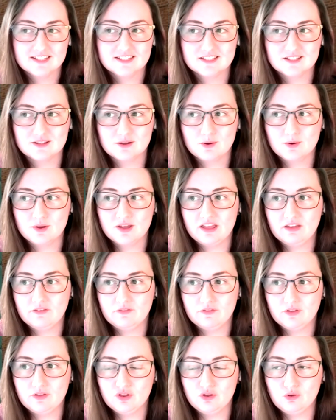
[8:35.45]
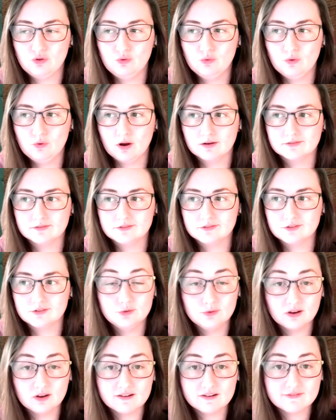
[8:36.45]
So if you are
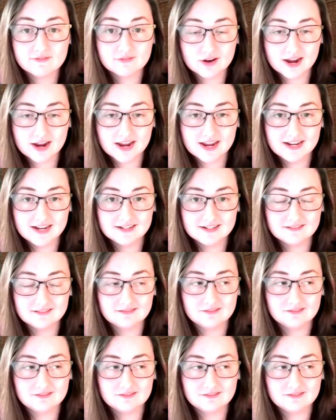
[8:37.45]
too afraid